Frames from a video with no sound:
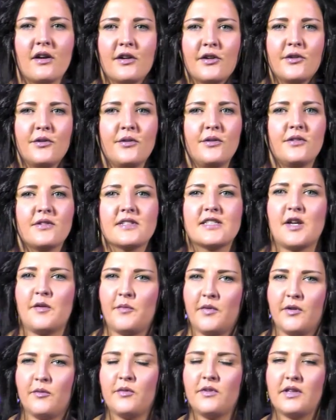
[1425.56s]
on Google,
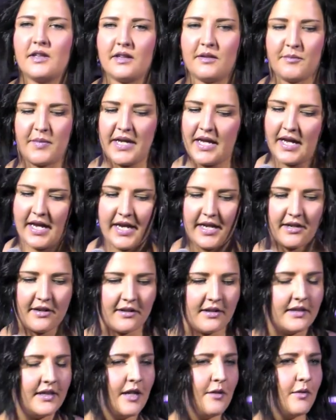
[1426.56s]
someone will be a hater,
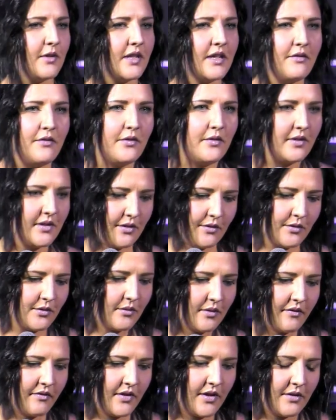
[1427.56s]
and they will leave you a Google
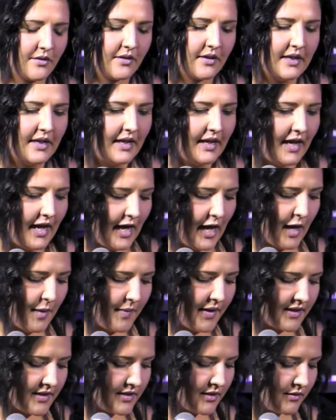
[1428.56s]
review,
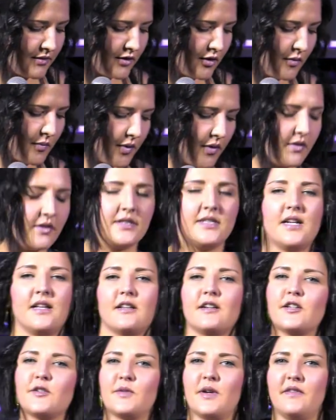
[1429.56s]
and so don't pull a
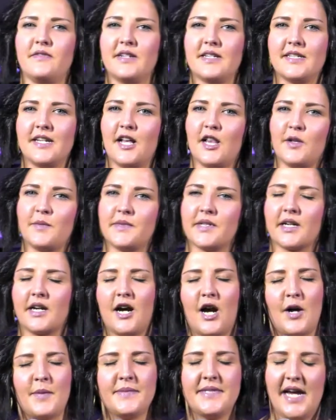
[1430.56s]
Taylor Swift and tell them to
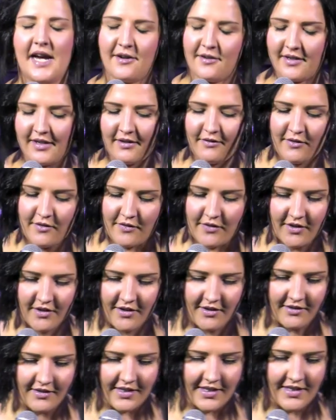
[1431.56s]
calm down if you've heard
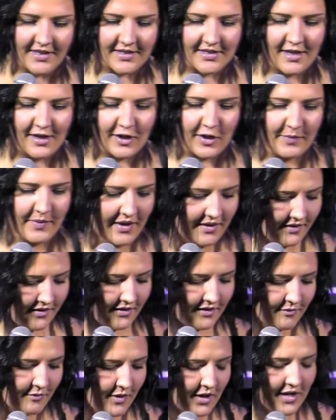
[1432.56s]
her latest song about
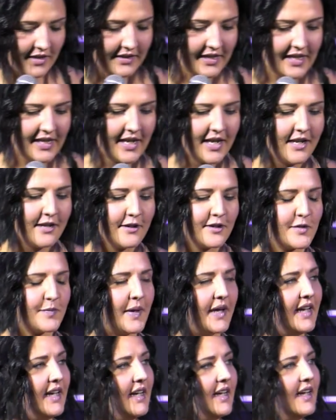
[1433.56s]
her online haters.
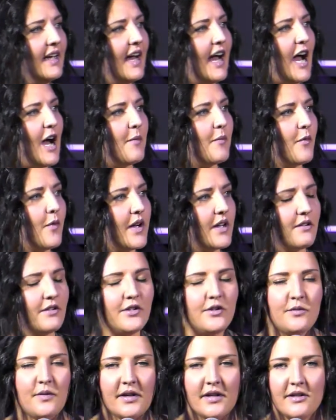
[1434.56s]
But what you
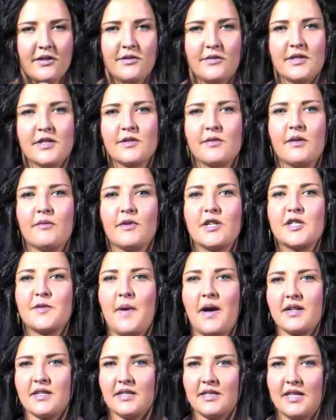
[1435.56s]
do want to do is
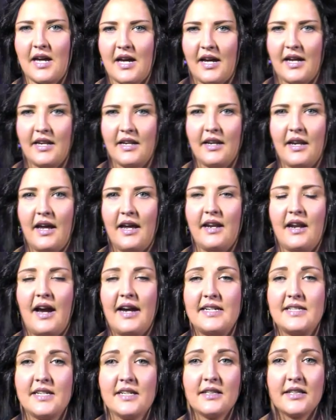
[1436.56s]
respond to that. And
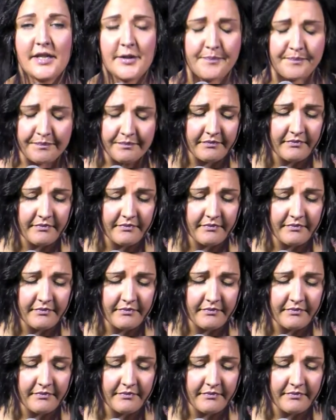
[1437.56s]
ideally,